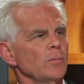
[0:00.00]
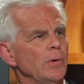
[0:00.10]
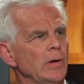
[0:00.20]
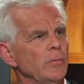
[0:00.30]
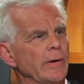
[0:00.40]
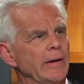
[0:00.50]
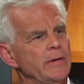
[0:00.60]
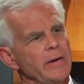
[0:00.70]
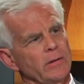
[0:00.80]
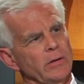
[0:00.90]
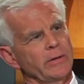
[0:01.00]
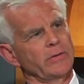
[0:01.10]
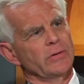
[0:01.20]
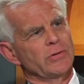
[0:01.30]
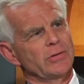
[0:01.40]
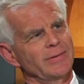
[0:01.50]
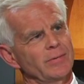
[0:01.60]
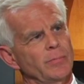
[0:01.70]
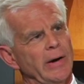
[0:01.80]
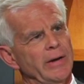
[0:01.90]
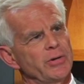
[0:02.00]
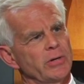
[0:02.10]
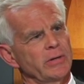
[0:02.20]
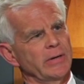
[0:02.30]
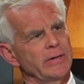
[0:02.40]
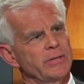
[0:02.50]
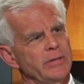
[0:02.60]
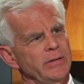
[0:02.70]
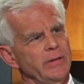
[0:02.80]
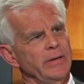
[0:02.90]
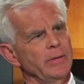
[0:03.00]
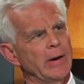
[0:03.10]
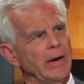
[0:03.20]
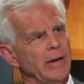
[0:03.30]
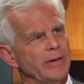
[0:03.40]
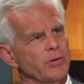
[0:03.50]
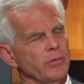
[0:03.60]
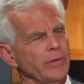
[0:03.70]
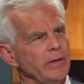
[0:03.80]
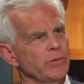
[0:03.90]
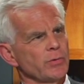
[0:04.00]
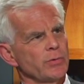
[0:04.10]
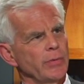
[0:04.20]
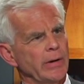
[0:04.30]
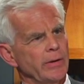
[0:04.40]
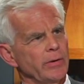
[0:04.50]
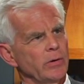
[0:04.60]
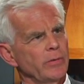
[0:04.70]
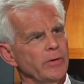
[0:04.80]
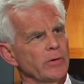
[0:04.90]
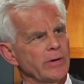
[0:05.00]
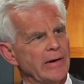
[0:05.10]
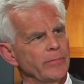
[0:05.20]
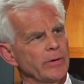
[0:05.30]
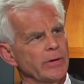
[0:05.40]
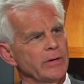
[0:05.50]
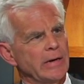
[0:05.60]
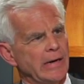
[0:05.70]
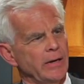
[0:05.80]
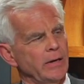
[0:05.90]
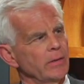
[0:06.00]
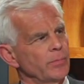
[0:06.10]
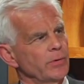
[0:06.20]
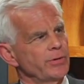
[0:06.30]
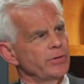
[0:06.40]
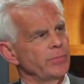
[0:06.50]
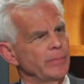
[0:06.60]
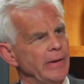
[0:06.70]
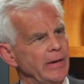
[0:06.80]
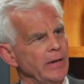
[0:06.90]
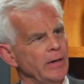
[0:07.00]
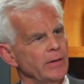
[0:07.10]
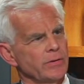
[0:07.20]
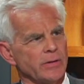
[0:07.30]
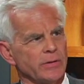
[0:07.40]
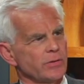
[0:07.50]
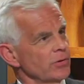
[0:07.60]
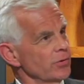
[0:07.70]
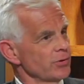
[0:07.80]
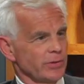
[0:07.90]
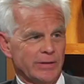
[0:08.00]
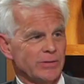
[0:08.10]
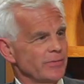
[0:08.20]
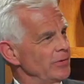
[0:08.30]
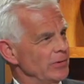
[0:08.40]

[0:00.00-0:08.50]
Well, Paul, when I take a look at this pie chart, I see the biological needs, which we all know if you don't have them, you're going to die. And the point you've been making is that the social needs, if you